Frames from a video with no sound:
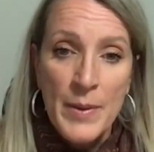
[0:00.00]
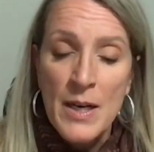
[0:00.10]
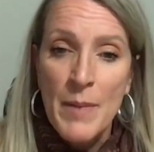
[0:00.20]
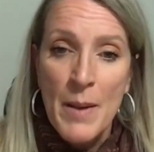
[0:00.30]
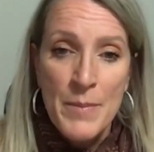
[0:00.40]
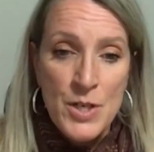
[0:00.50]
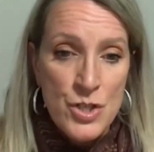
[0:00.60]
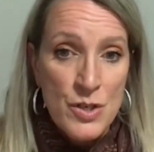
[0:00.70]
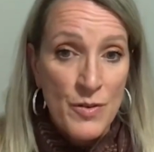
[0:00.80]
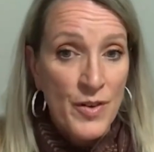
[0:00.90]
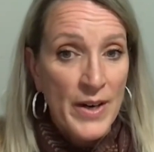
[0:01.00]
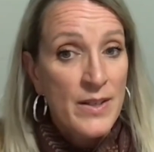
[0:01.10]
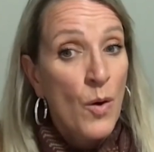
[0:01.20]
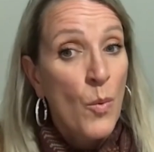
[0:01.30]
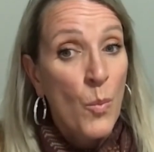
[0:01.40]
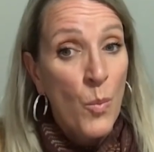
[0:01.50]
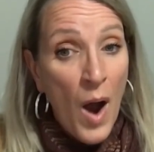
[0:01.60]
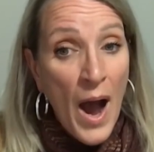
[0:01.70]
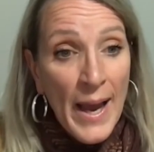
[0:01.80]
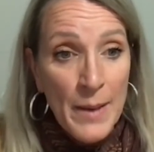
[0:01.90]
I made it my mission to find out
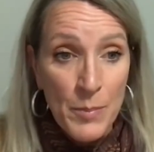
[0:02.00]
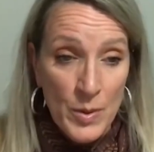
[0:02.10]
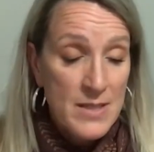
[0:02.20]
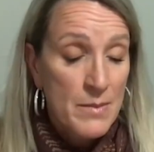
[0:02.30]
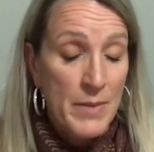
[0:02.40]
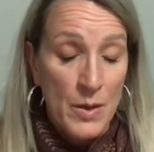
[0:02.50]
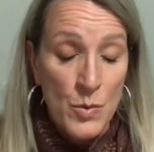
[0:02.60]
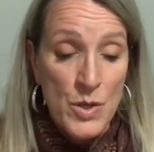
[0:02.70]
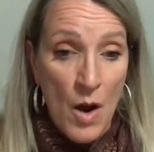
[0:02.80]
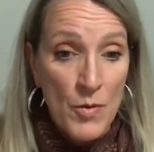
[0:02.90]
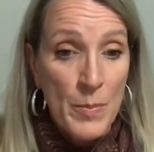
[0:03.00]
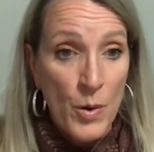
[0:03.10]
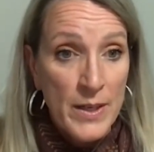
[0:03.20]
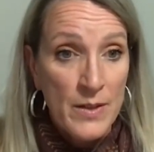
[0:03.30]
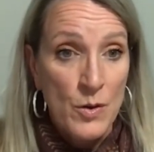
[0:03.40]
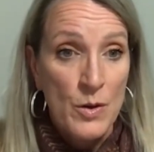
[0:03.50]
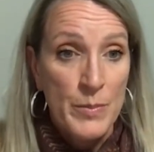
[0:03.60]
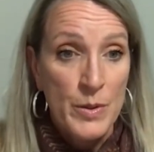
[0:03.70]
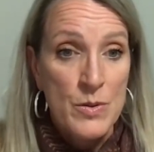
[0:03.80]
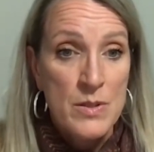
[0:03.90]
why boys and men were not reporting their
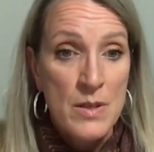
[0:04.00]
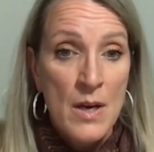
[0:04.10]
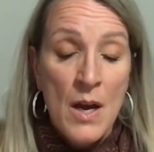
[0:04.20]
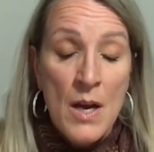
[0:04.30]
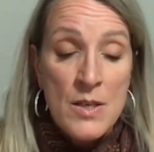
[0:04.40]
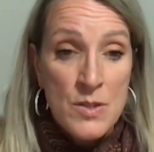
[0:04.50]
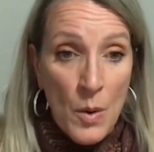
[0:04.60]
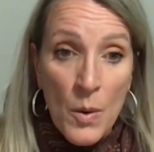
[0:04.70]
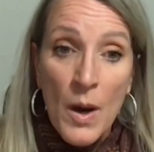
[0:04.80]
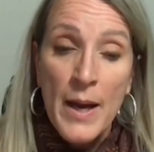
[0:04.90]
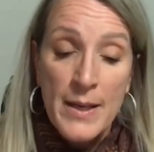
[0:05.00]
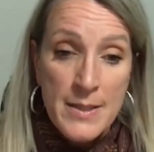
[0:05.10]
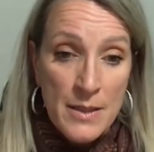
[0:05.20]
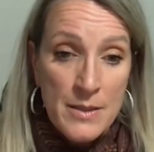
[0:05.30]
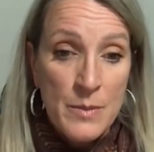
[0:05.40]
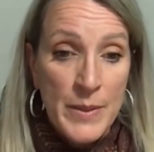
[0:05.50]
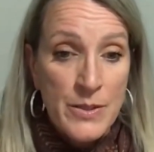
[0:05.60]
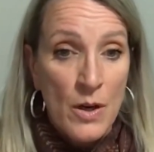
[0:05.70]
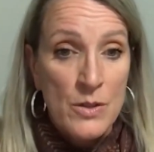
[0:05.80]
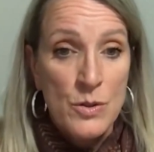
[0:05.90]
abuse. So I conducted my
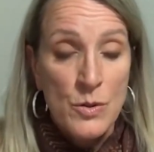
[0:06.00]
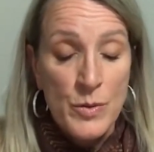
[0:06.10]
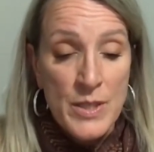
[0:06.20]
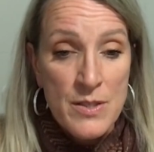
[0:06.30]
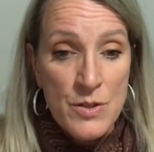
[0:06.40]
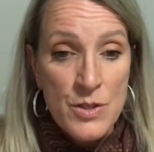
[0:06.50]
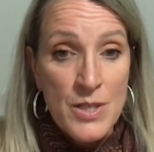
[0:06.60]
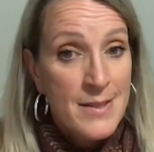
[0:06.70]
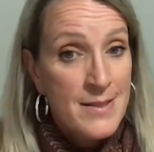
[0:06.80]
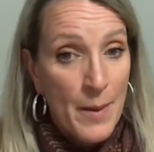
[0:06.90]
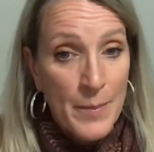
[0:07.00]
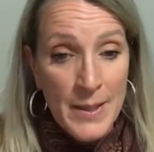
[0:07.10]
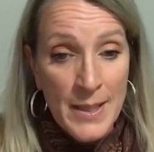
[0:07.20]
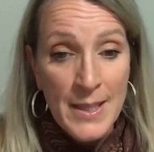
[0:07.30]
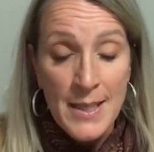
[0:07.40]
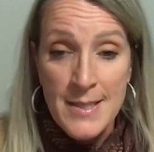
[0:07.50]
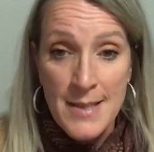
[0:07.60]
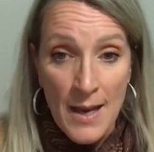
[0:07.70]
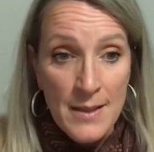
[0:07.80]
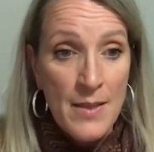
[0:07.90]
doctoral research examining
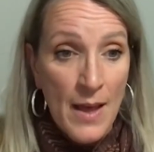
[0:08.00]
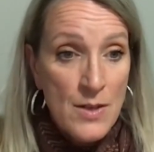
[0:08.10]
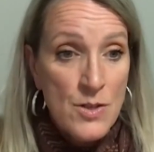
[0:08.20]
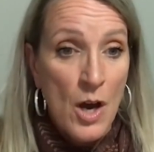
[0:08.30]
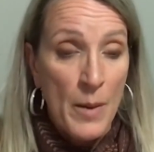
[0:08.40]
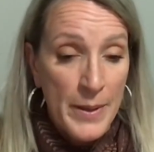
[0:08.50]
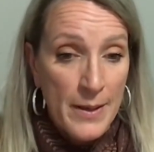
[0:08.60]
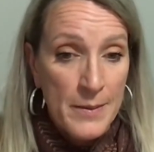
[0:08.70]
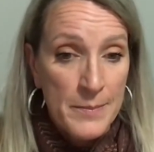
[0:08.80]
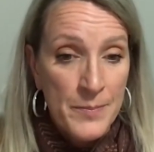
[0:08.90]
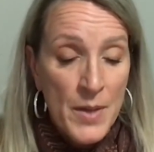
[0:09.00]
exactly that topic.